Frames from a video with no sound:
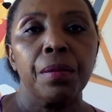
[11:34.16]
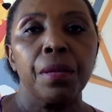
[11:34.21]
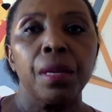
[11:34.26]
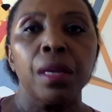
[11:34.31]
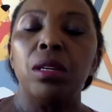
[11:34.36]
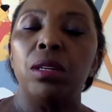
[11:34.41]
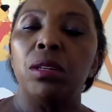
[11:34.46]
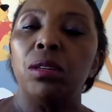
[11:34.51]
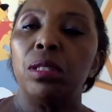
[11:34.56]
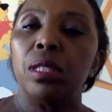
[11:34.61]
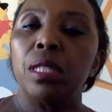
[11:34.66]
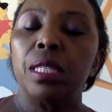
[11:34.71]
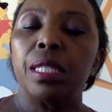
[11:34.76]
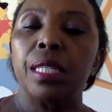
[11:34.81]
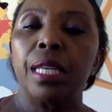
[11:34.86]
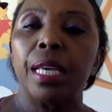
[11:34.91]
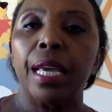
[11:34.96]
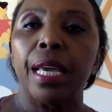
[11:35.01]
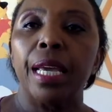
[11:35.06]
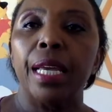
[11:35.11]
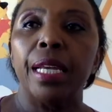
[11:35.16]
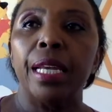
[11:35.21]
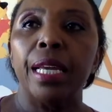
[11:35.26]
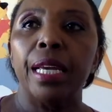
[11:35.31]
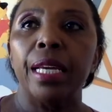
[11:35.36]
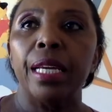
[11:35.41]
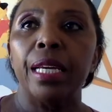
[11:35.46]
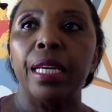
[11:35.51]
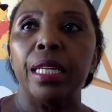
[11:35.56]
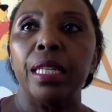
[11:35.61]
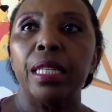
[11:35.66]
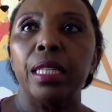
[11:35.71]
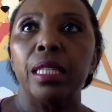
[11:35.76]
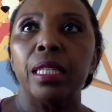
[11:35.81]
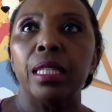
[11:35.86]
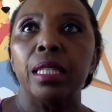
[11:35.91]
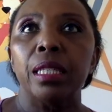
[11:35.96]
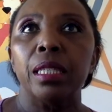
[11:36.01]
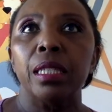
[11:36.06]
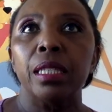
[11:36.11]
Noticing any
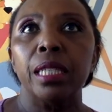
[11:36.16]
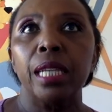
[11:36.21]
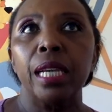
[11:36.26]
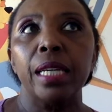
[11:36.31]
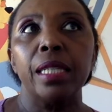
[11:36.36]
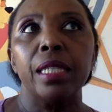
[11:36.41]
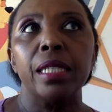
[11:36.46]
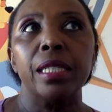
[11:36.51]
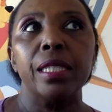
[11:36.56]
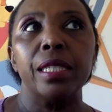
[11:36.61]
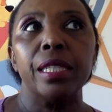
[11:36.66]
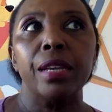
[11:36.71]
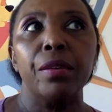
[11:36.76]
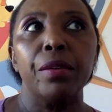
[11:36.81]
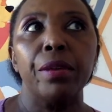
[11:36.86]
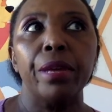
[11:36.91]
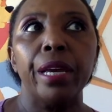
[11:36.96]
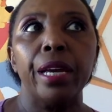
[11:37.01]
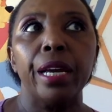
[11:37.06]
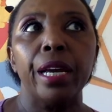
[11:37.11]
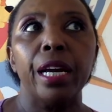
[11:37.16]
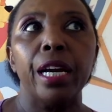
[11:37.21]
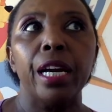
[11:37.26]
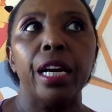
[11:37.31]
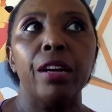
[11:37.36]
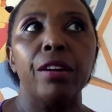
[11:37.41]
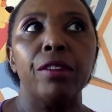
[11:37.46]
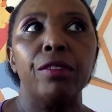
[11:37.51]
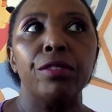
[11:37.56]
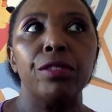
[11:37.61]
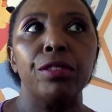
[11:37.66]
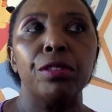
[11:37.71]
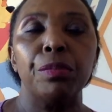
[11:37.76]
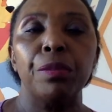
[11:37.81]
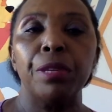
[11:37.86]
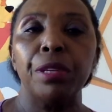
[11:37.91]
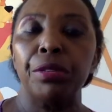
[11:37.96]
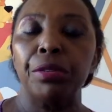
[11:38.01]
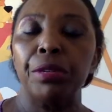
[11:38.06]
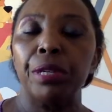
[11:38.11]
tendency we have to be
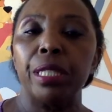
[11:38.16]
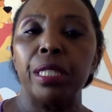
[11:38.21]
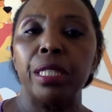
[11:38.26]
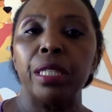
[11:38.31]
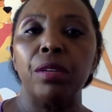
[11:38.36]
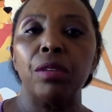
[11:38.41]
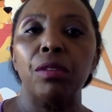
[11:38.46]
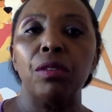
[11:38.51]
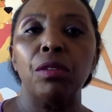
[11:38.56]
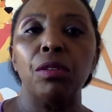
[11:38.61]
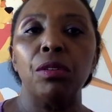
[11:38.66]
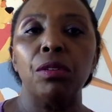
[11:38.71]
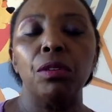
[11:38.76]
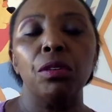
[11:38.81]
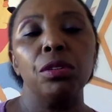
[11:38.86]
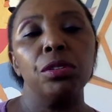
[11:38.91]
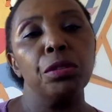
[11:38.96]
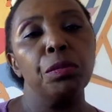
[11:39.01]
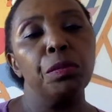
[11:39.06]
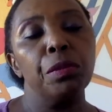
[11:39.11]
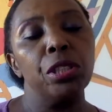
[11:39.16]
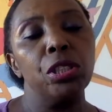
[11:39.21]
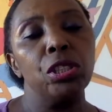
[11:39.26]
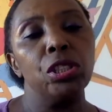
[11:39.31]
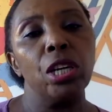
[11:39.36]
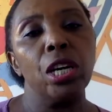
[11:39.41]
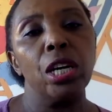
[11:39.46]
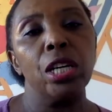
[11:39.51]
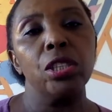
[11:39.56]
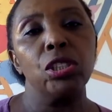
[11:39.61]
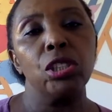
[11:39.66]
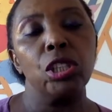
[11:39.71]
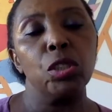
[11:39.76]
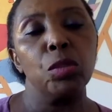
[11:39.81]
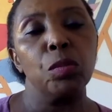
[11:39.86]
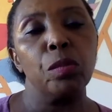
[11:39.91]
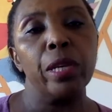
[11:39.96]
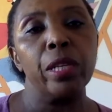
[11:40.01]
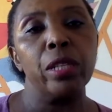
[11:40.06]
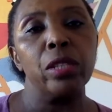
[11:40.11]
critical or to be
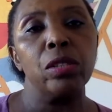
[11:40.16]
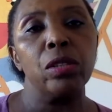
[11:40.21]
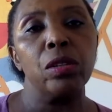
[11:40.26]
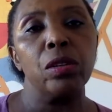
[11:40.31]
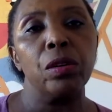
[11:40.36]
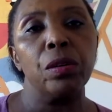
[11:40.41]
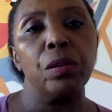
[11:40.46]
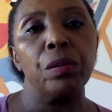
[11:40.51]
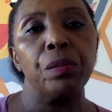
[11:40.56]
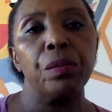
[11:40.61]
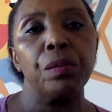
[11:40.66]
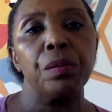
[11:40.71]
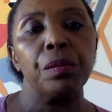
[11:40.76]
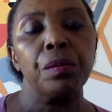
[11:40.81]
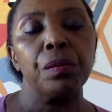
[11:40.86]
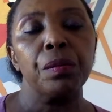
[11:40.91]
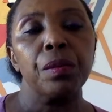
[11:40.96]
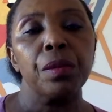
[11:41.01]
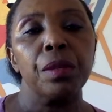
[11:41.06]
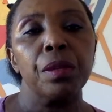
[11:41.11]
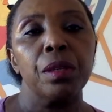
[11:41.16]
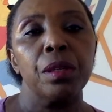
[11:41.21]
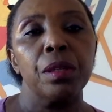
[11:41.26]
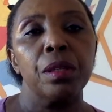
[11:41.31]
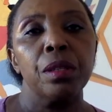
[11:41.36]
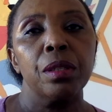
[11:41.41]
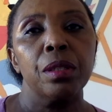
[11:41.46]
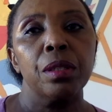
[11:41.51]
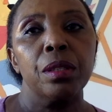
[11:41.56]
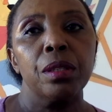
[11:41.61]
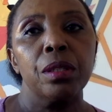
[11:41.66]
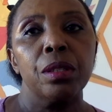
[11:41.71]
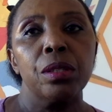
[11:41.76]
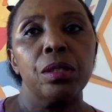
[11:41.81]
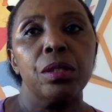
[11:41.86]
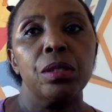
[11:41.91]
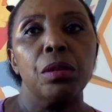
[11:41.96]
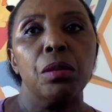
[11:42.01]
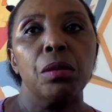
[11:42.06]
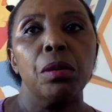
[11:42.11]
judgmental.
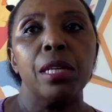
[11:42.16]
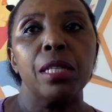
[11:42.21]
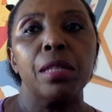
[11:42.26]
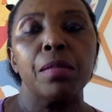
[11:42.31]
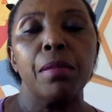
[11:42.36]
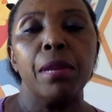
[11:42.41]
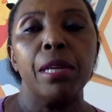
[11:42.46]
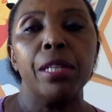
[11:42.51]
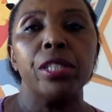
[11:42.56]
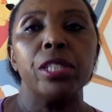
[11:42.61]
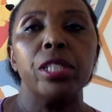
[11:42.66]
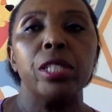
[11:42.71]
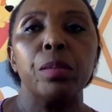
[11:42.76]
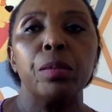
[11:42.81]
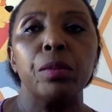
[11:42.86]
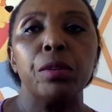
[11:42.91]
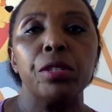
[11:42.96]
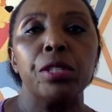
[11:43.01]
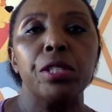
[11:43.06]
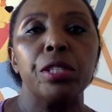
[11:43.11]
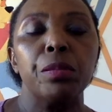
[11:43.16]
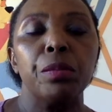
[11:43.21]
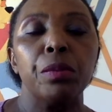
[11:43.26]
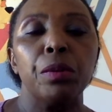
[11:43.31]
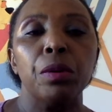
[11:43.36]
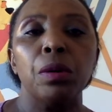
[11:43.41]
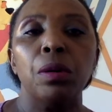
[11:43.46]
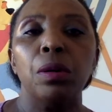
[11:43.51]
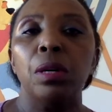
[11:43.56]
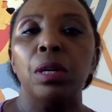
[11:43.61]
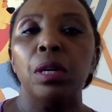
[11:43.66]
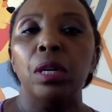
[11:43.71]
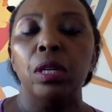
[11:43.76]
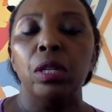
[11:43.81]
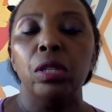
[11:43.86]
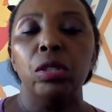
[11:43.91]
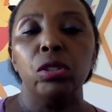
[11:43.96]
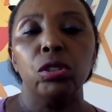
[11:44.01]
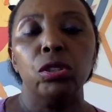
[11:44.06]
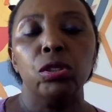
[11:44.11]
So as much as possible,
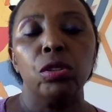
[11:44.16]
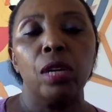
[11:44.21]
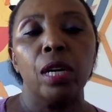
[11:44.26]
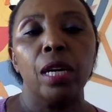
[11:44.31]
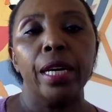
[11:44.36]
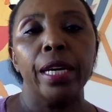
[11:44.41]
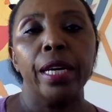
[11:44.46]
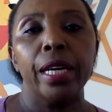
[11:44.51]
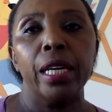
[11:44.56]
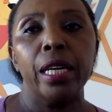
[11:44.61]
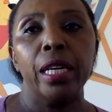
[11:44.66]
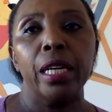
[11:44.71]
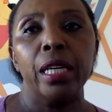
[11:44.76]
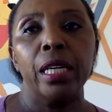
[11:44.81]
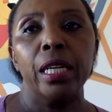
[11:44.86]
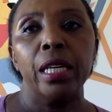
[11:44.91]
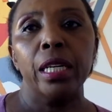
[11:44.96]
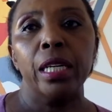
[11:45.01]
trying